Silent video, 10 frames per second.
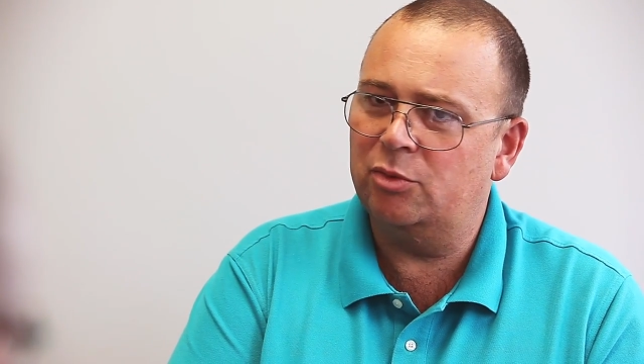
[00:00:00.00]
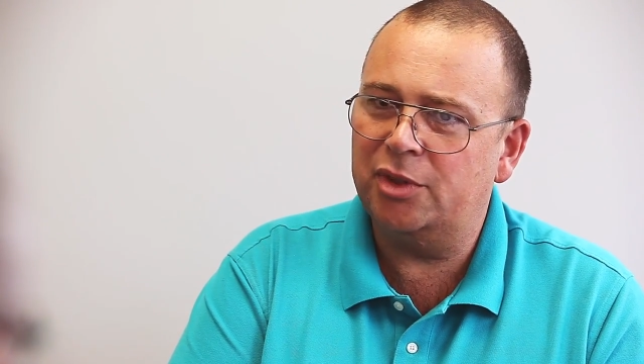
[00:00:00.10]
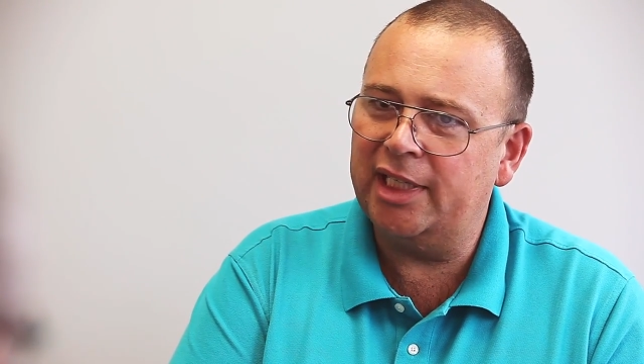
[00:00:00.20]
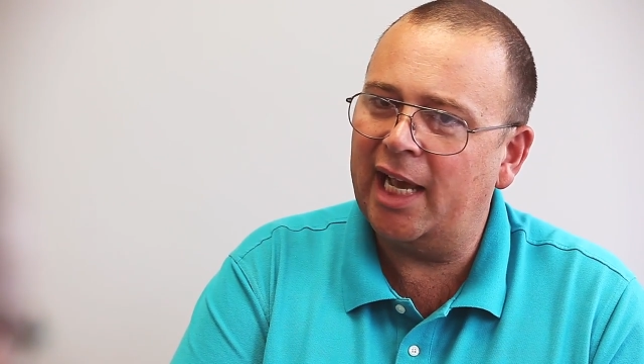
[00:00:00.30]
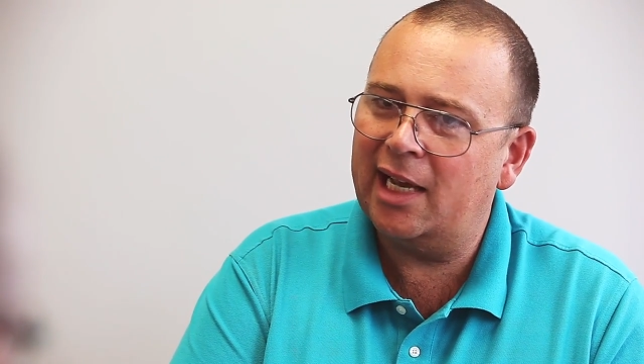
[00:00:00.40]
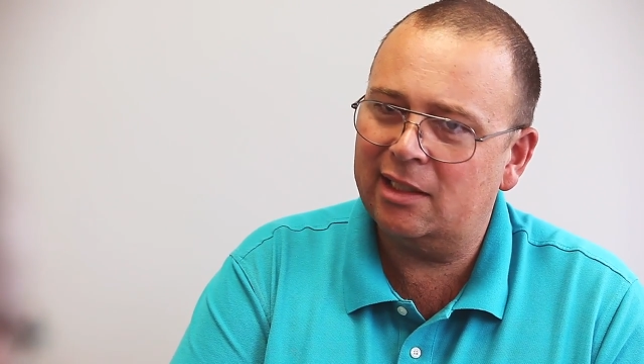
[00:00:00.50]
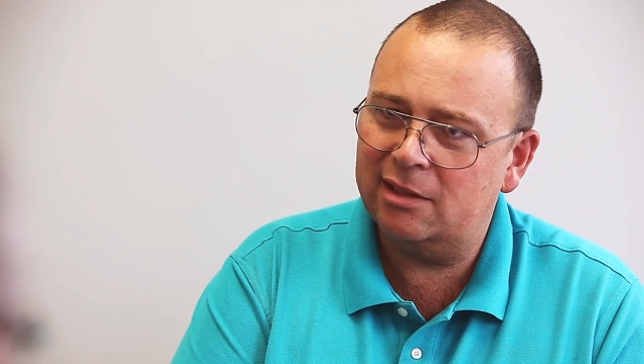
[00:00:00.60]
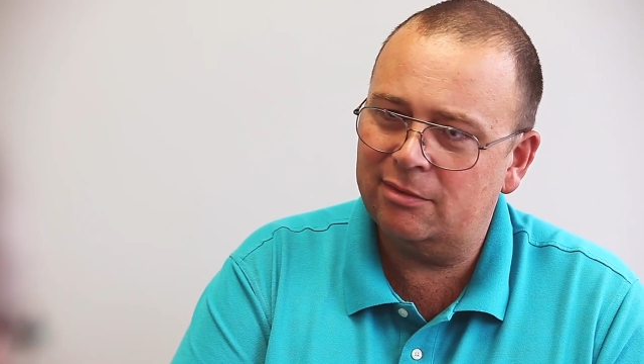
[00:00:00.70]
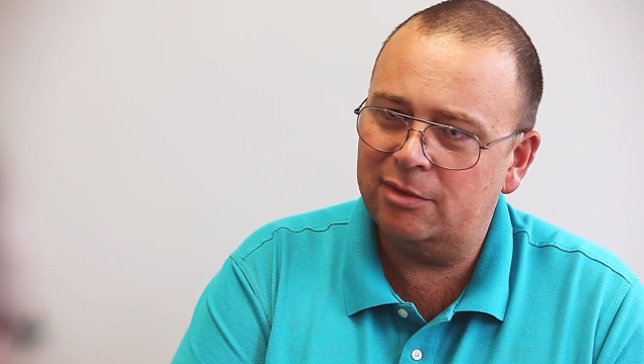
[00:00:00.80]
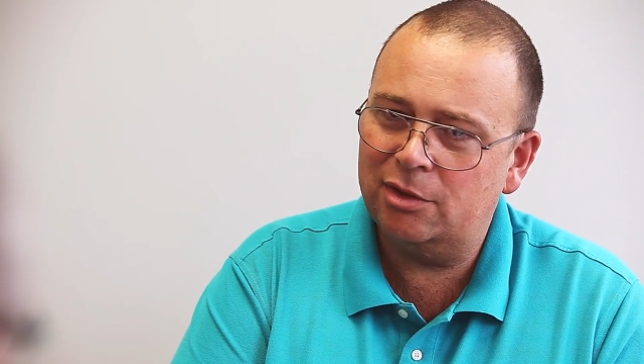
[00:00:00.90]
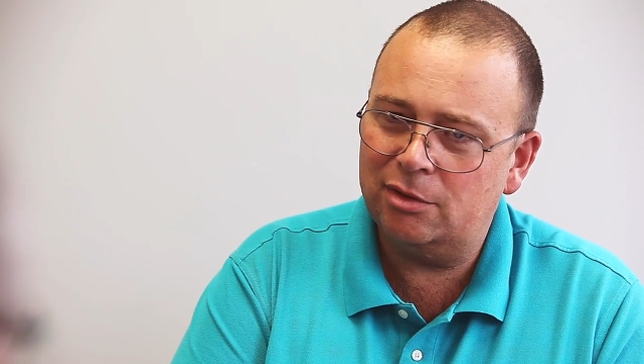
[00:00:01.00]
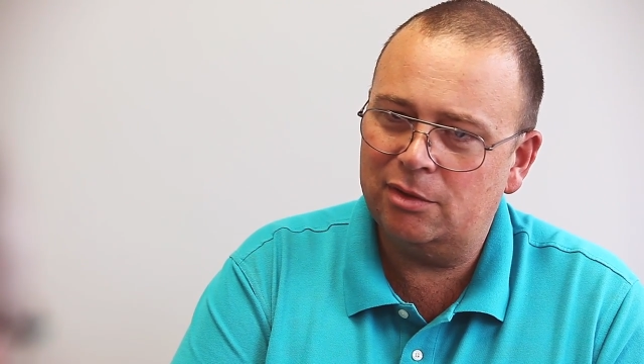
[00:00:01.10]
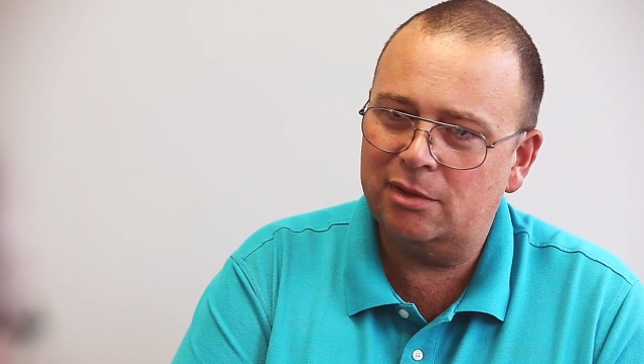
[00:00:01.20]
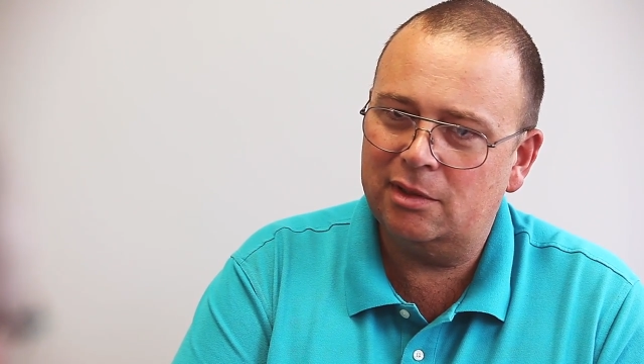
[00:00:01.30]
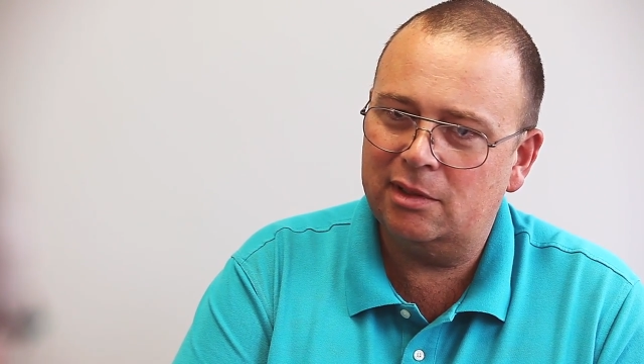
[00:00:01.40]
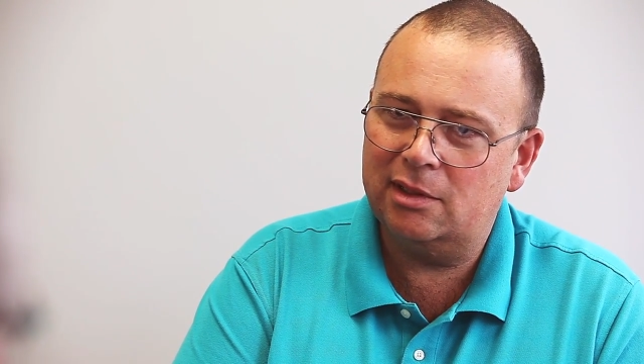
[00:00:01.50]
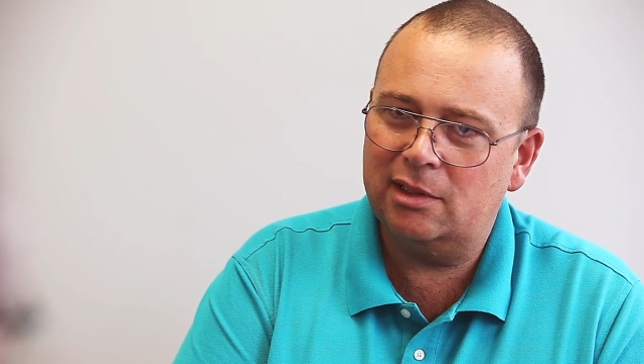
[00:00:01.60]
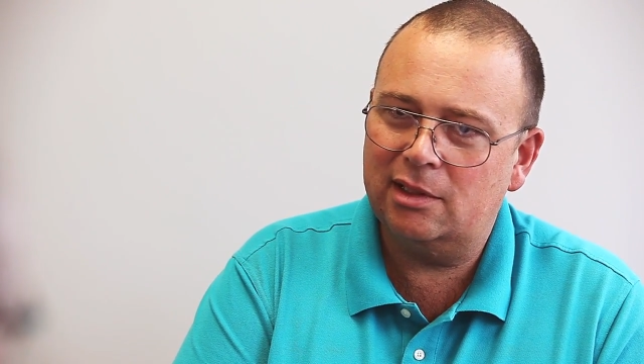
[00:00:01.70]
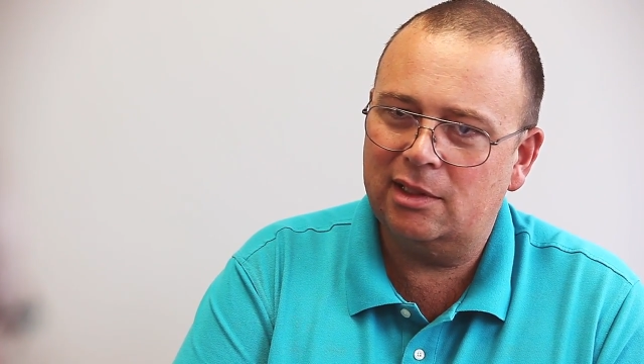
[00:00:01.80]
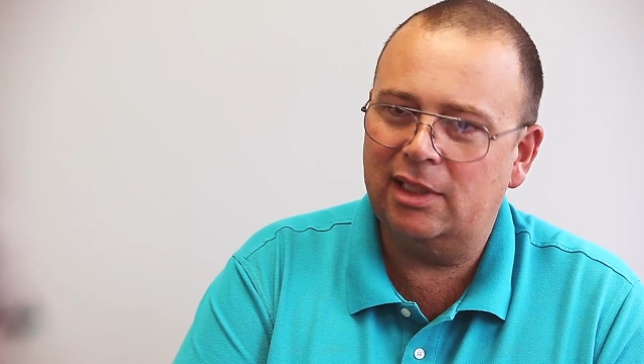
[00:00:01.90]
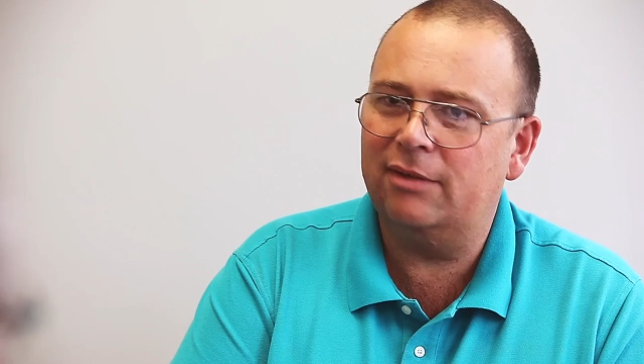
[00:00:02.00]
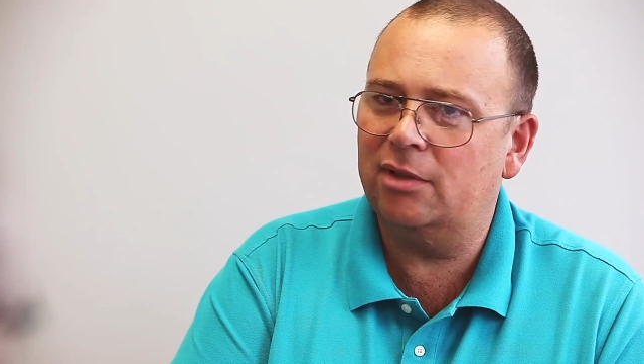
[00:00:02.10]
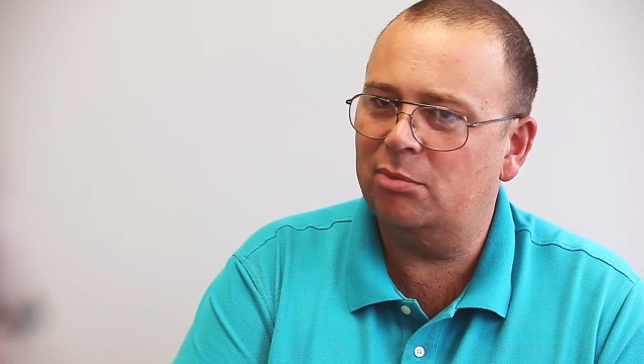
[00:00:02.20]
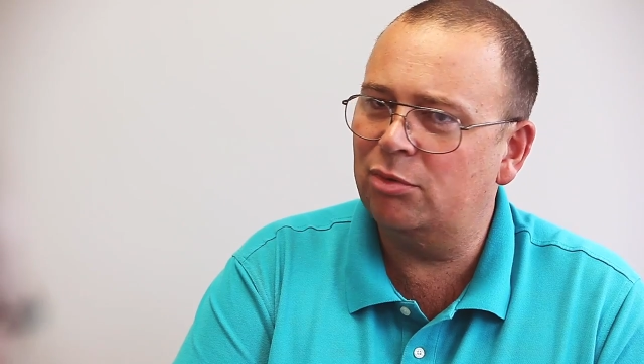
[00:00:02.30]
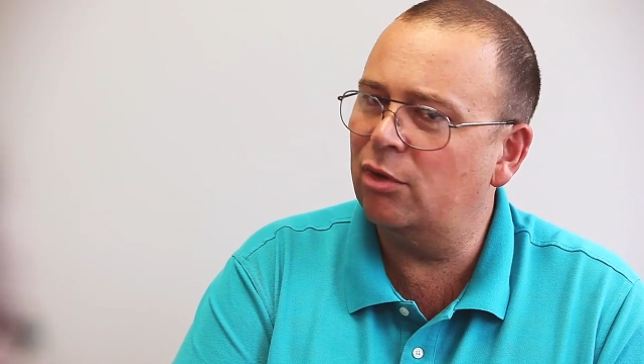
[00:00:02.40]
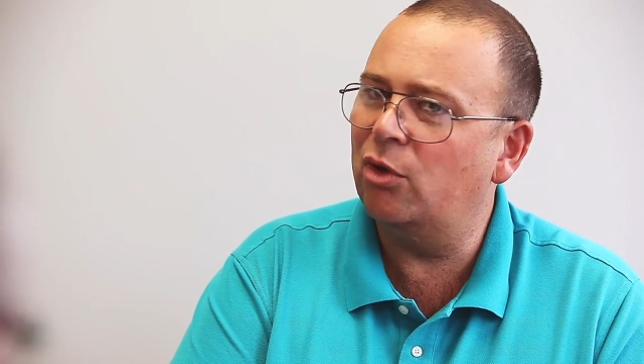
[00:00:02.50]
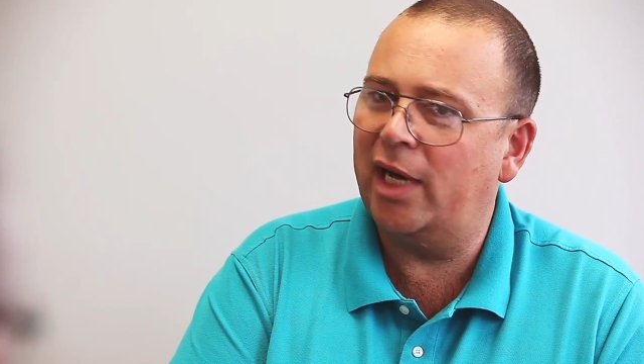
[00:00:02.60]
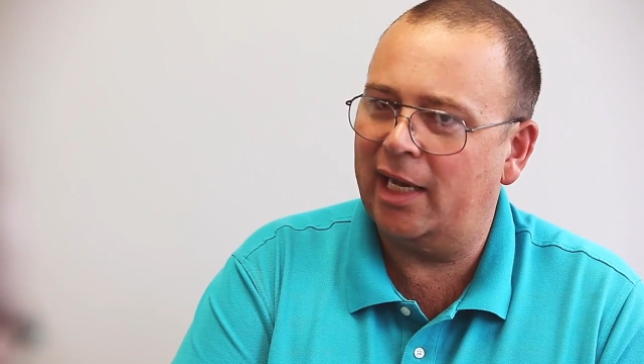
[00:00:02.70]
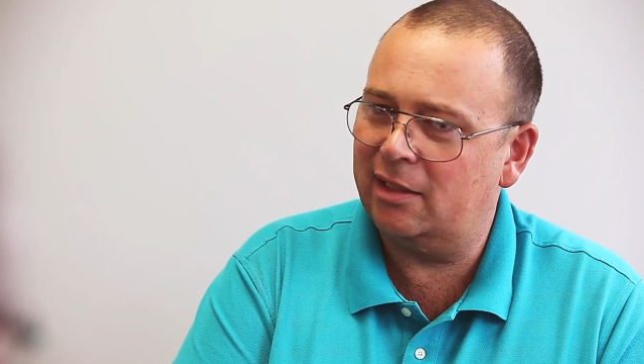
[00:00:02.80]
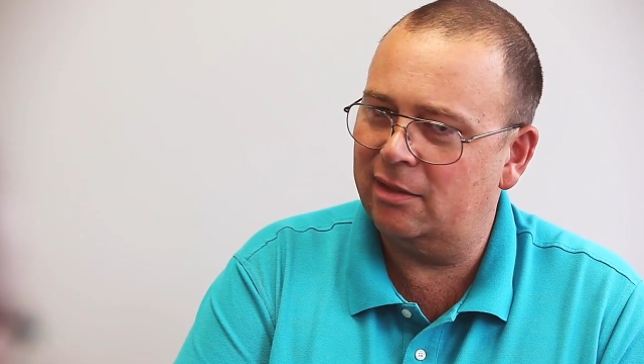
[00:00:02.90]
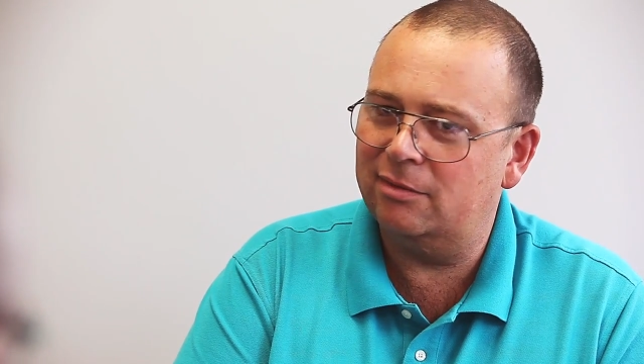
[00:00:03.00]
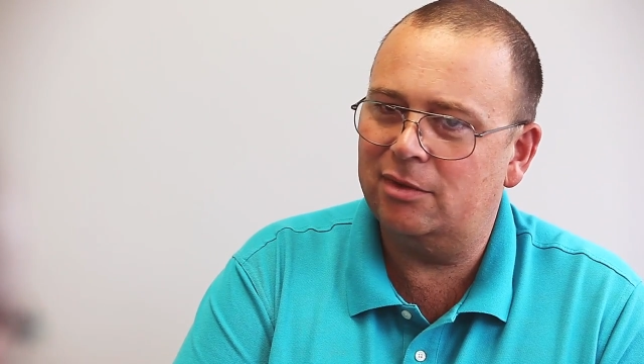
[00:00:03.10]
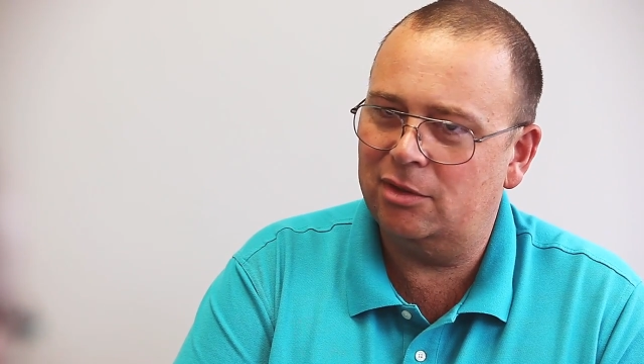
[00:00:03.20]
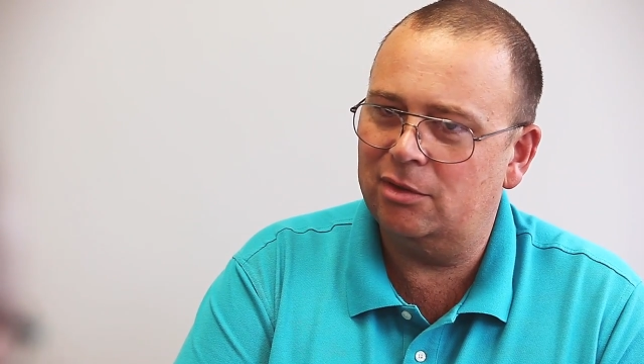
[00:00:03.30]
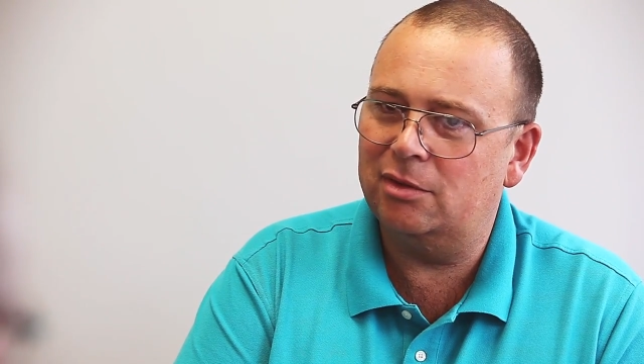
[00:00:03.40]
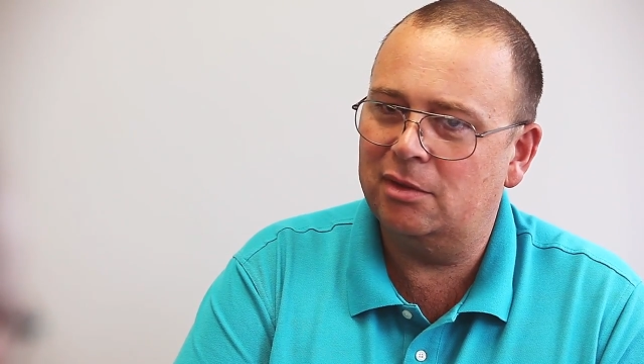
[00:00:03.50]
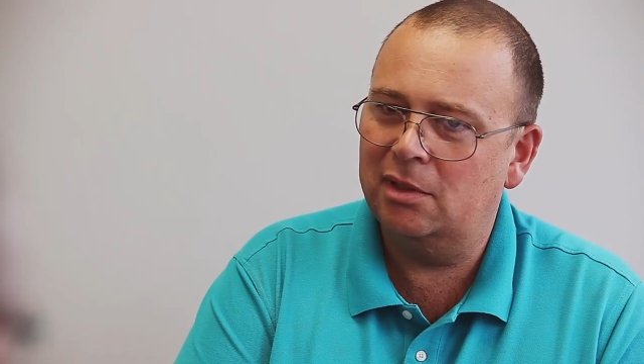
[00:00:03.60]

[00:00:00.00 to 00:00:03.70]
reactive to, never proactive to.